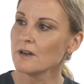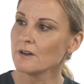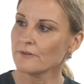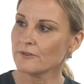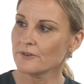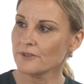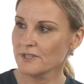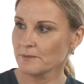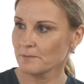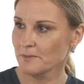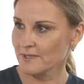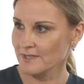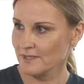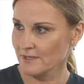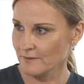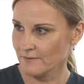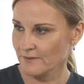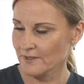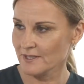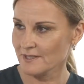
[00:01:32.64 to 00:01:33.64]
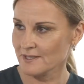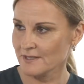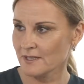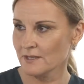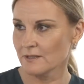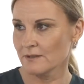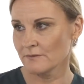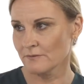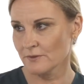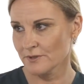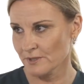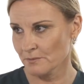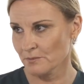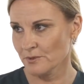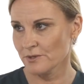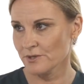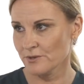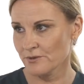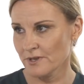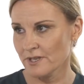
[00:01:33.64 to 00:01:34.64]
for a specific set of
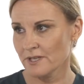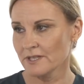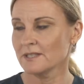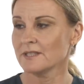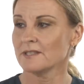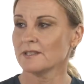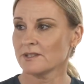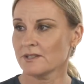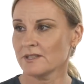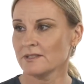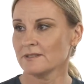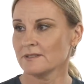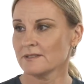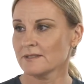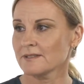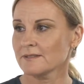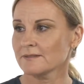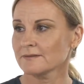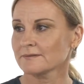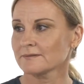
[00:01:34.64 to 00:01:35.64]
respiratory conditions.